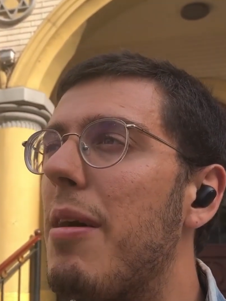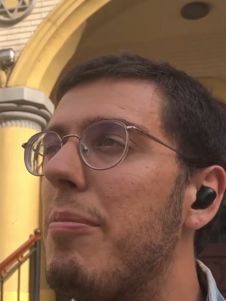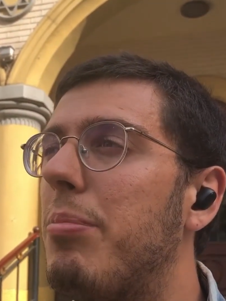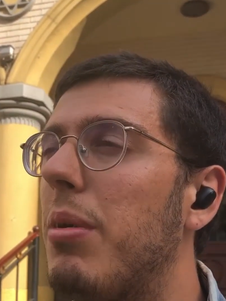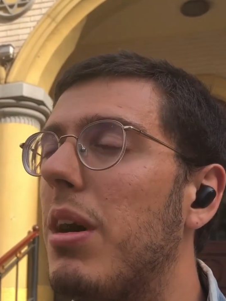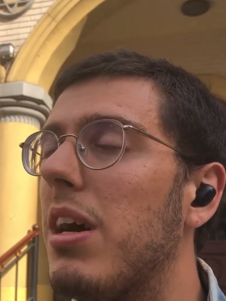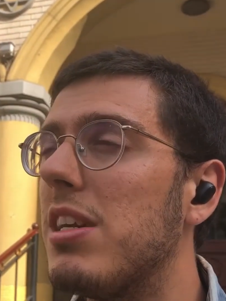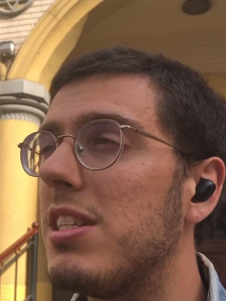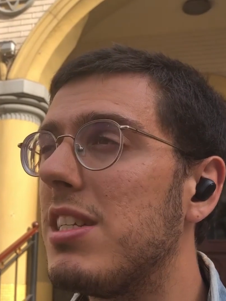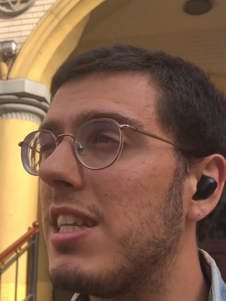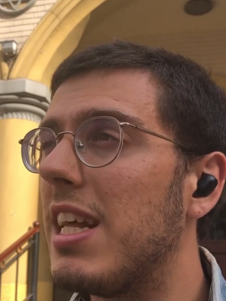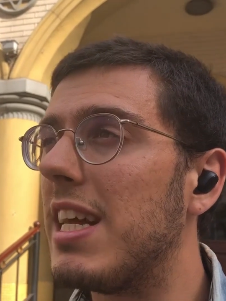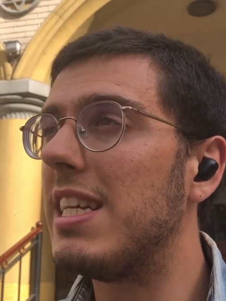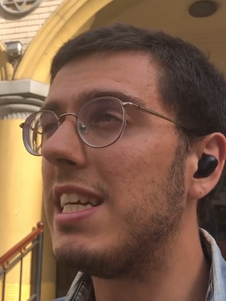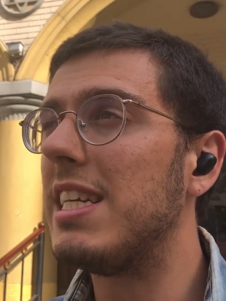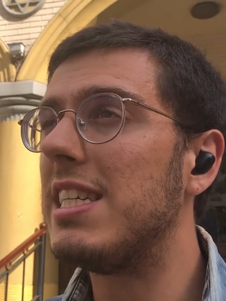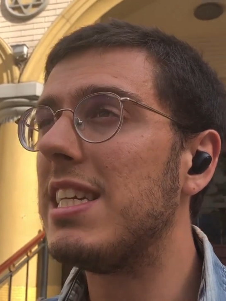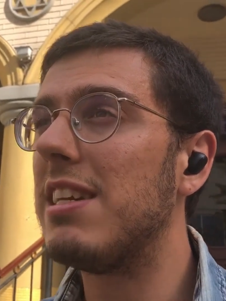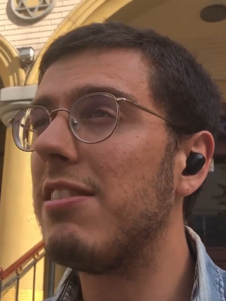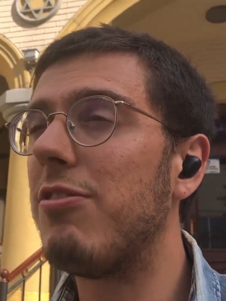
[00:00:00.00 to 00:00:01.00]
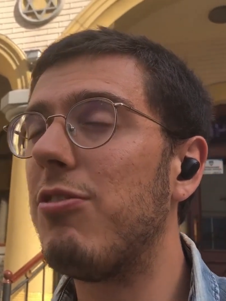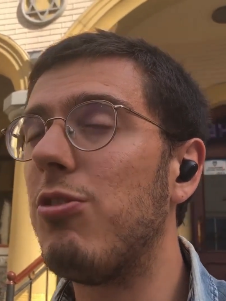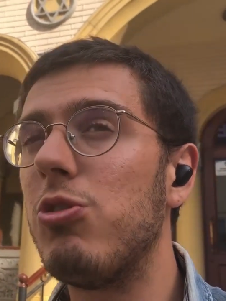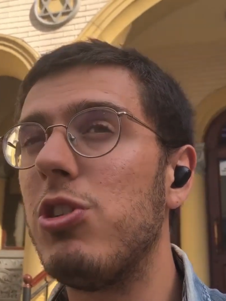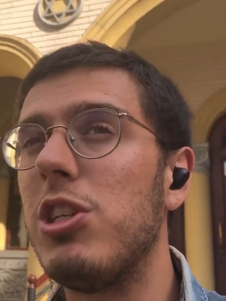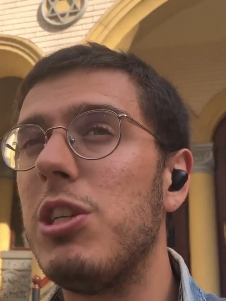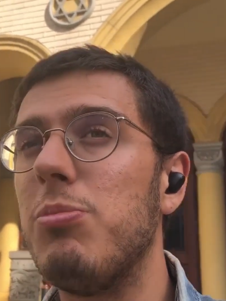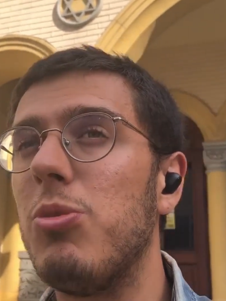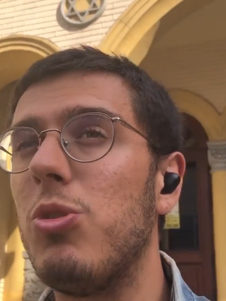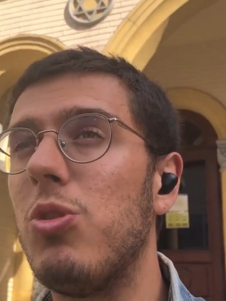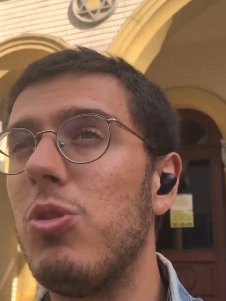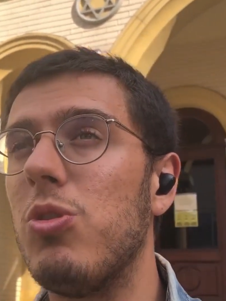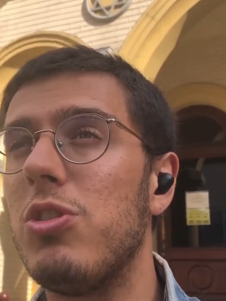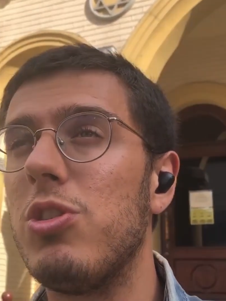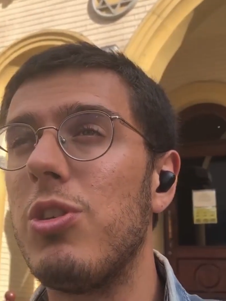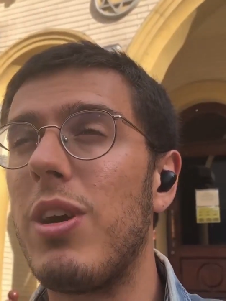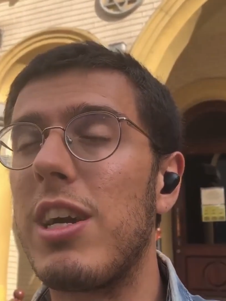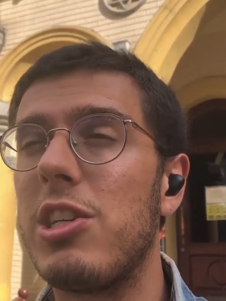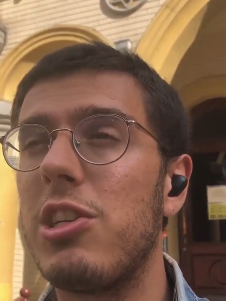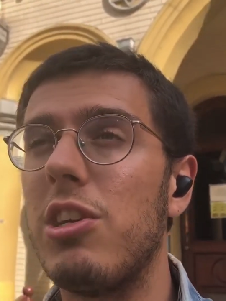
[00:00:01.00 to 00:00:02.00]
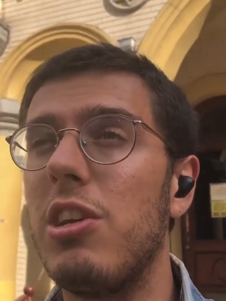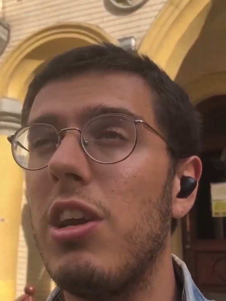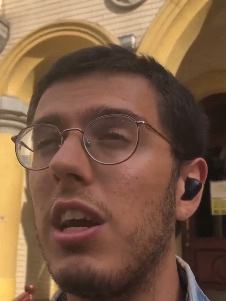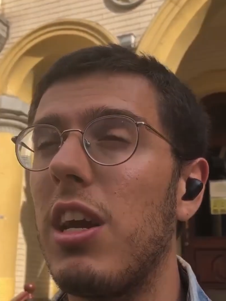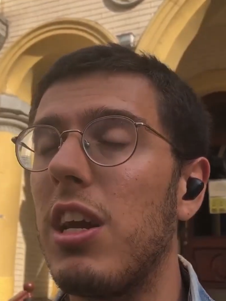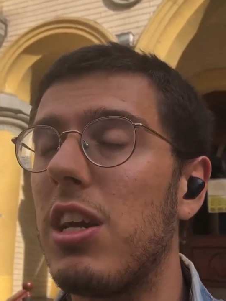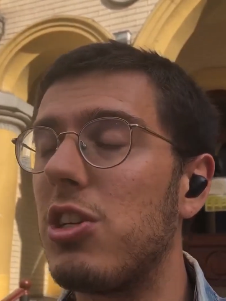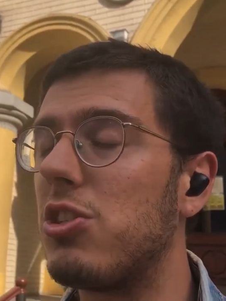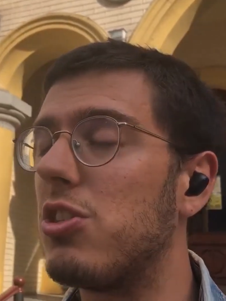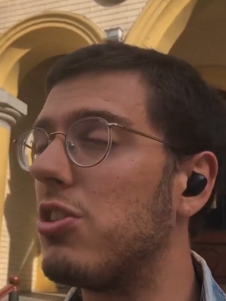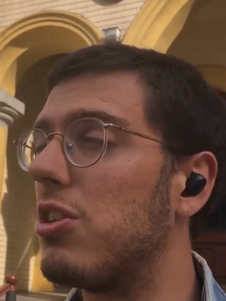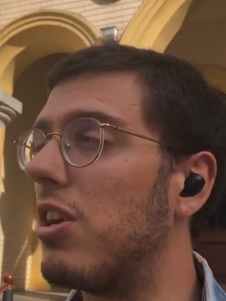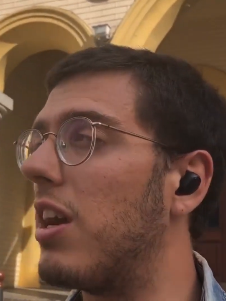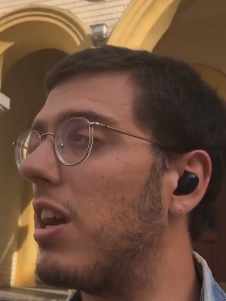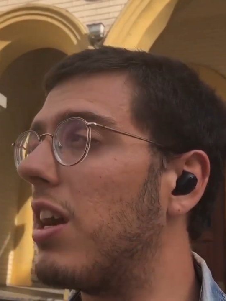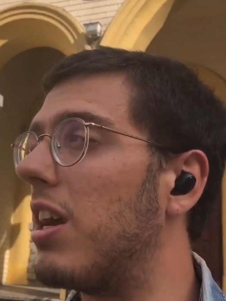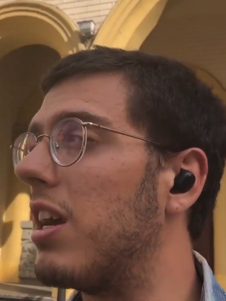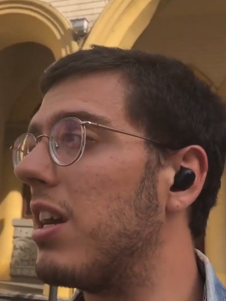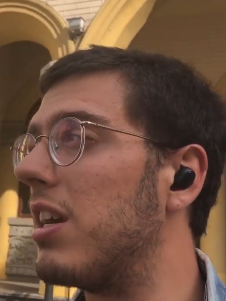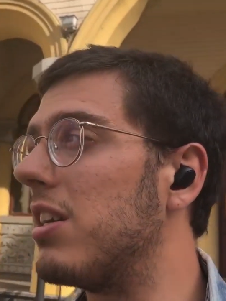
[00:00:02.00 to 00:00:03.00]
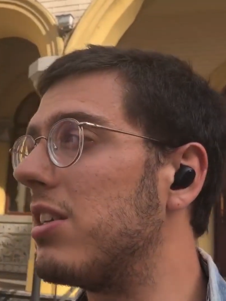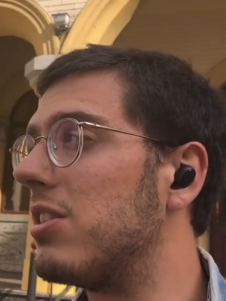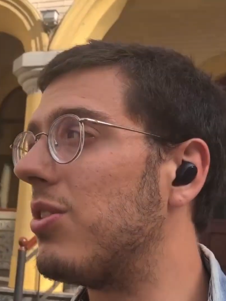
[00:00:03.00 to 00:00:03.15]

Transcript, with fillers: but they needed forty more to actually, ex uh,